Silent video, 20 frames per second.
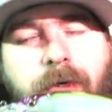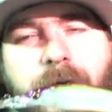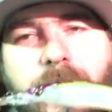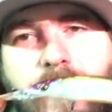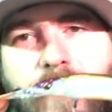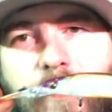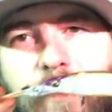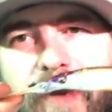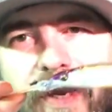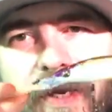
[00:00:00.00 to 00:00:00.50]

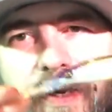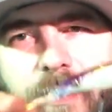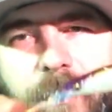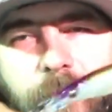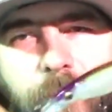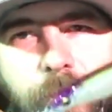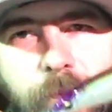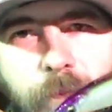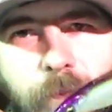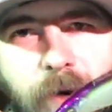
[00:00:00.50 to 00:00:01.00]
Now they make
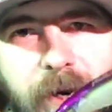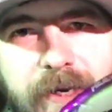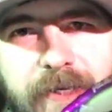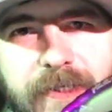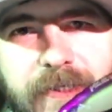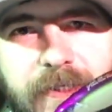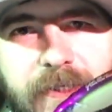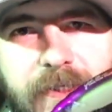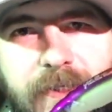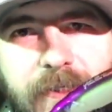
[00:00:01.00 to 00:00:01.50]
a
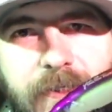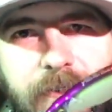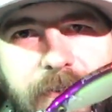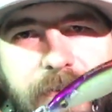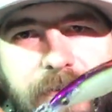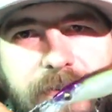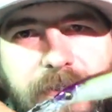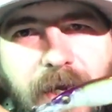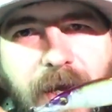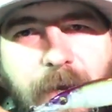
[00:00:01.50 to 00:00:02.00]

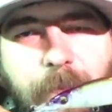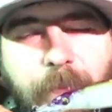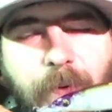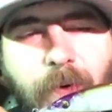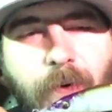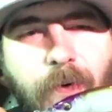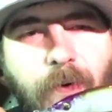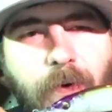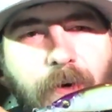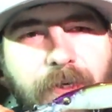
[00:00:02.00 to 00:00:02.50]
racing Type
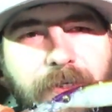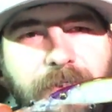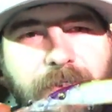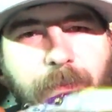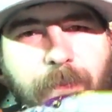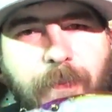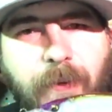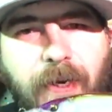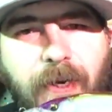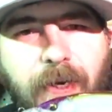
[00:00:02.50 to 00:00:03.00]
R in
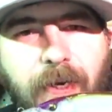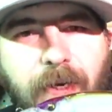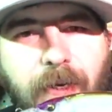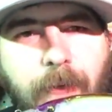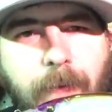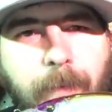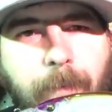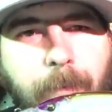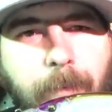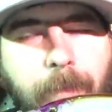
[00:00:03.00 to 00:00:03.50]

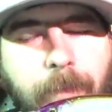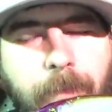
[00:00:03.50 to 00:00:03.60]
Japan,